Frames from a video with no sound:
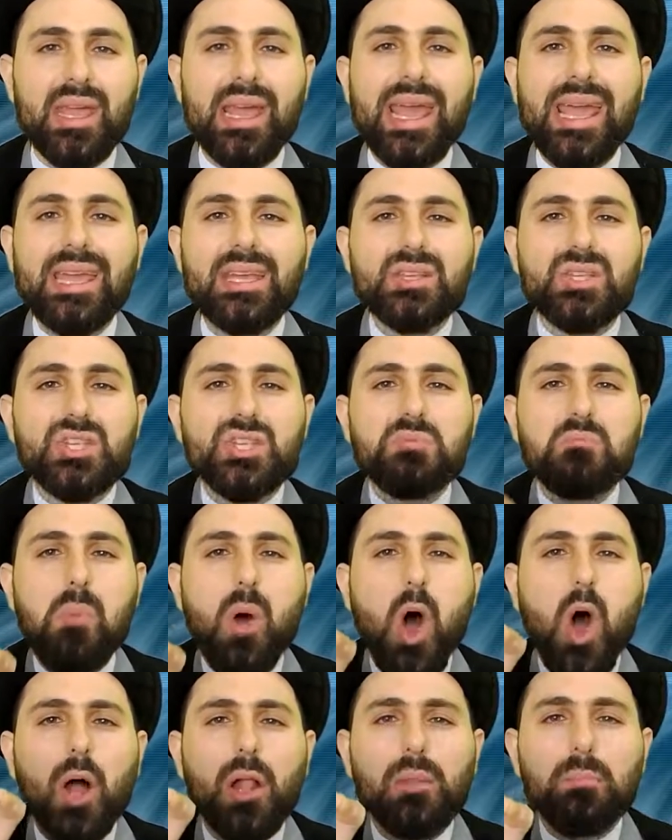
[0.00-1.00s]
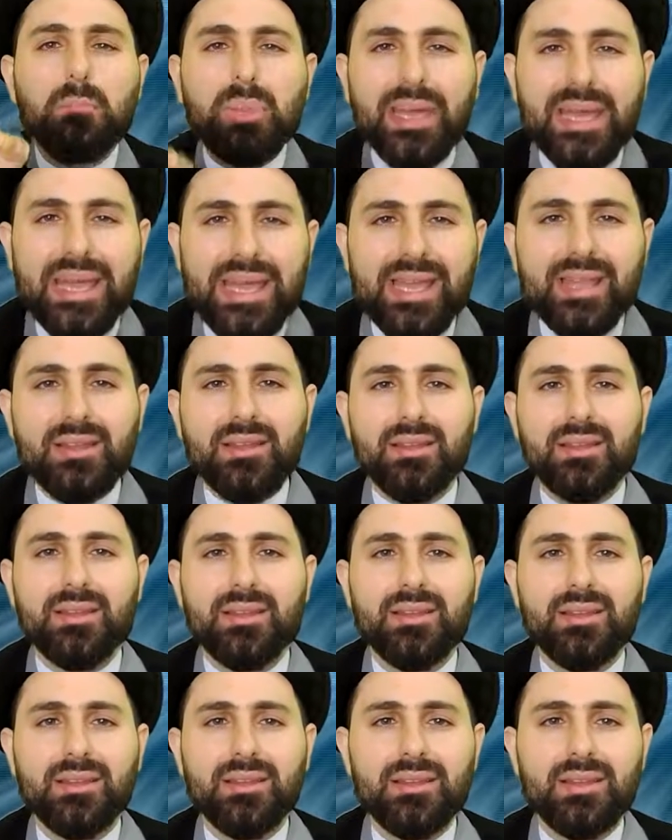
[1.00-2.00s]
A small
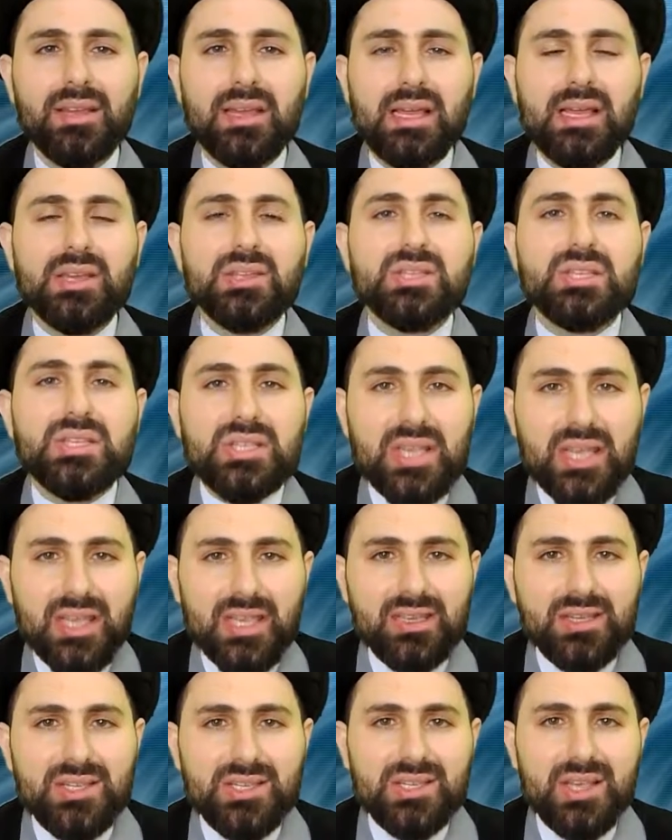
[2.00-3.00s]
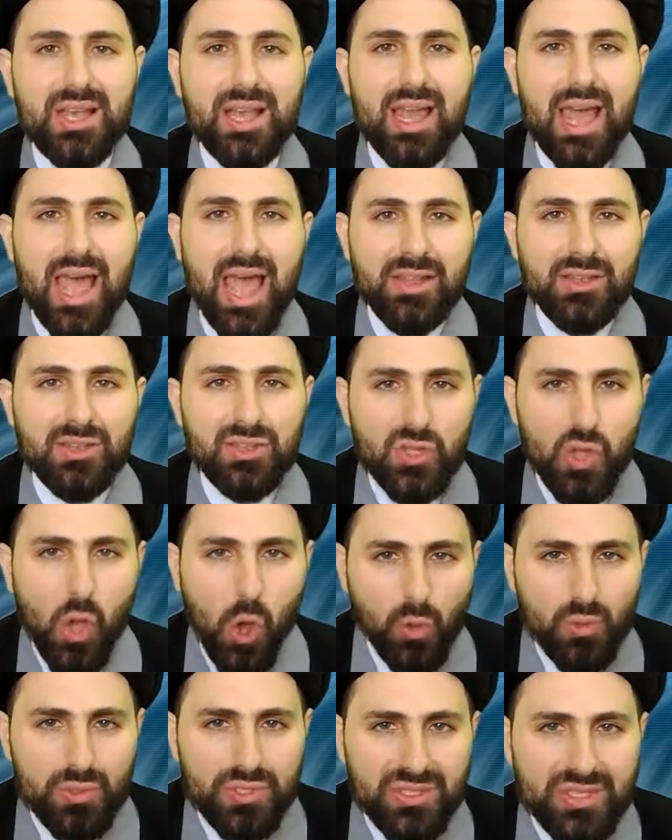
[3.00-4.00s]
pin sinks and
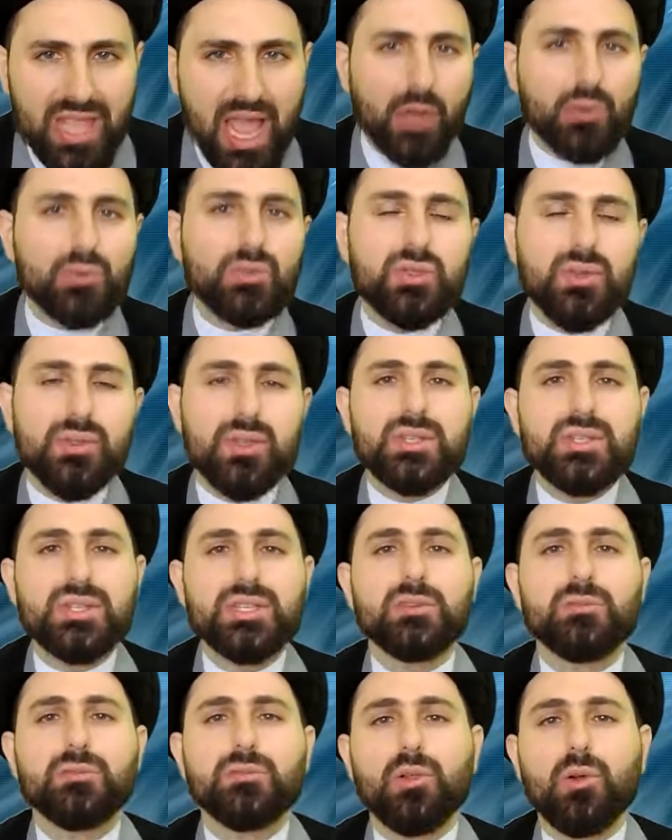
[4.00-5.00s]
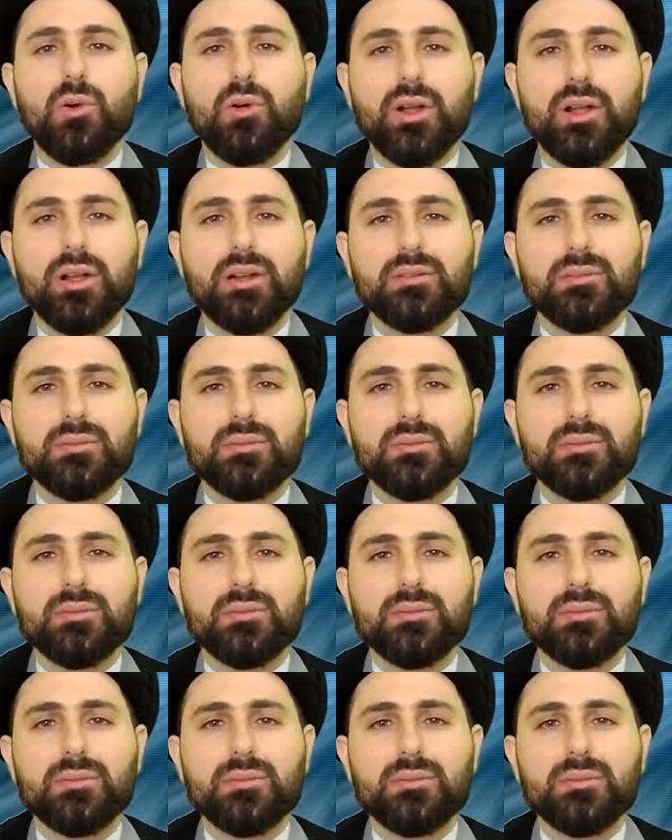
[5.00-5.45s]
goes down to the seafloor,